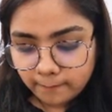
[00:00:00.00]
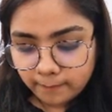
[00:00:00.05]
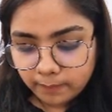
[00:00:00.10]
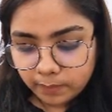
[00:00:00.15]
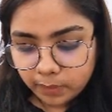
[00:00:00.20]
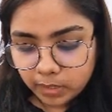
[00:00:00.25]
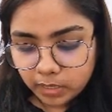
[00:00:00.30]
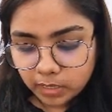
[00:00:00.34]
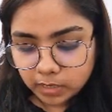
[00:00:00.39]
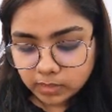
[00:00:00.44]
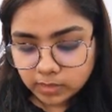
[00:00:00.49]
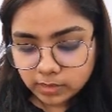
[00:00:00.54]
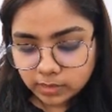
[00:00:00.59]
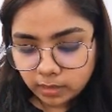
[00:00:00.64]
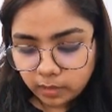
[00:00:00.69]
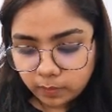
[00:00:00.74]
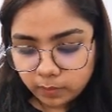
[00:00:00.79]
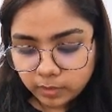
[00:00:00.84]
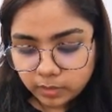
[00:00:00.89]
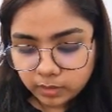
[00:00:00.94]
plus
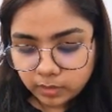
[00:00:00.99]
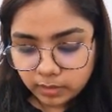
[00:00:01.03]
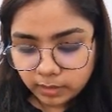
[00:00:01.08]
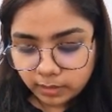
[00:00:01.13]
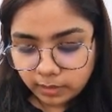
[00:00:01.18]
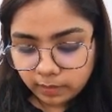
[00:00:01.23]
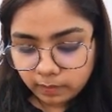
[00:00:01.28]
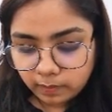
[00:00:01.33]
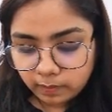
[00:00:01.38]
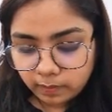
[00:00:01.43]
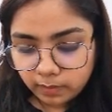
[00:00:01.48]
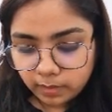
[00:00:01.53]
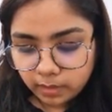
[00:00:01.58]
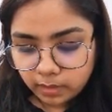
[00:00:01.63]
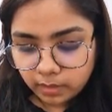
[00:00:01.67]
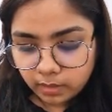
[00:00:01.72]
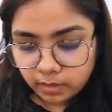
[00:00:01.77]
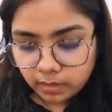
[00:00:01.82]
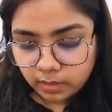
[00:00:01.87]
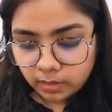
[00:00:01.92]
capital M
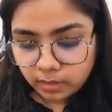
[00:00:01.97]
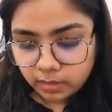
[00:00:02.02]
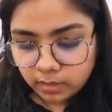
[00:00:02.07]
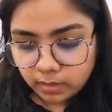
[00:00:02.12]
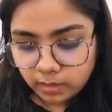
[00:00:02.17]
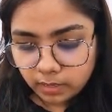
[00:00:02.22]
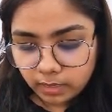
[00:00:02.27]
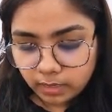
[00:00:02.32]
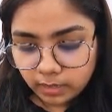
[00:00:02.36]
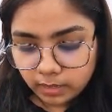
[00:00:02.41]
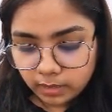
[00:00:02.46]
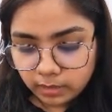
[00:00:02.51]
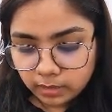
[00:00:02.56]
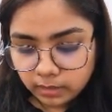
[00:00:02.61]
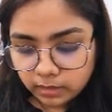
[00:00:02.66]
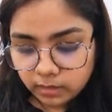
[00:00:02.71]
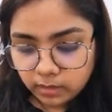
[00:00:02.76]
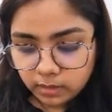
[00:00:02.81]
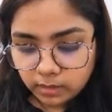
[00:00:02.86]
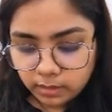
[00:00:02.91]
A.
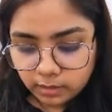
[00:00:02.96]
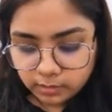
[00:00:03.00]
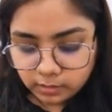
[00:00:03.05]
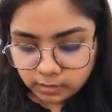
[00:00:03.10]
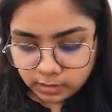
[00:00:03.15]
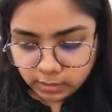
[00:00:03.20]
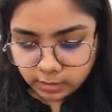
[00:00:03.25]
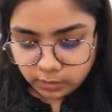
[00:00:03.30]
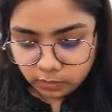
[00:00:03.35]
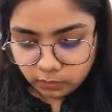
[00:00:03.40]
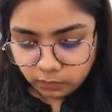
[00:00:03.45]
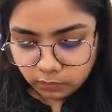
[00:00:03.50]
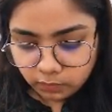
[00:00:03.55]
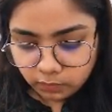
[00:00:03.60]
T over